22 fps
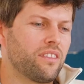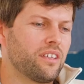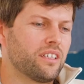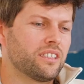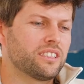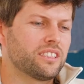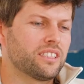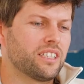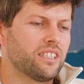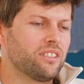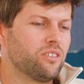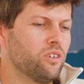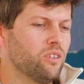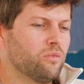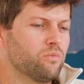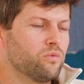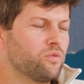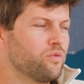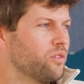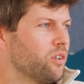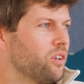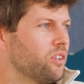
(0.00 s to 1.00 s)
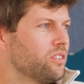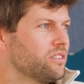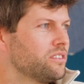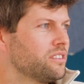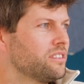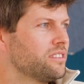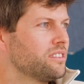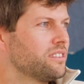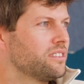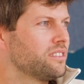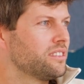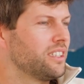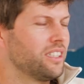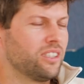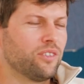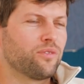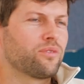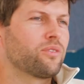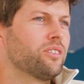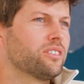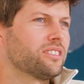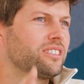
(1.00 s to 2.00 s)
things can all move on. And
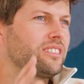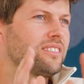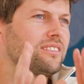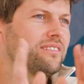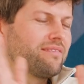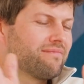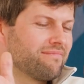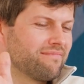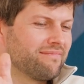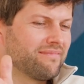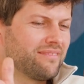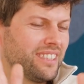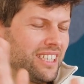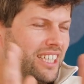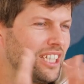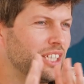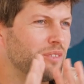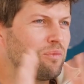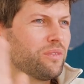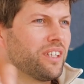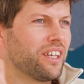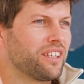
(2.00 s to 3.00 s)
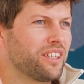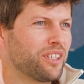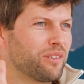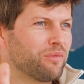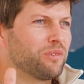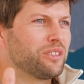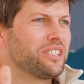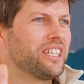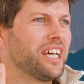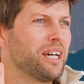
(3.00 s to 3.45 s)
of course, if nothing would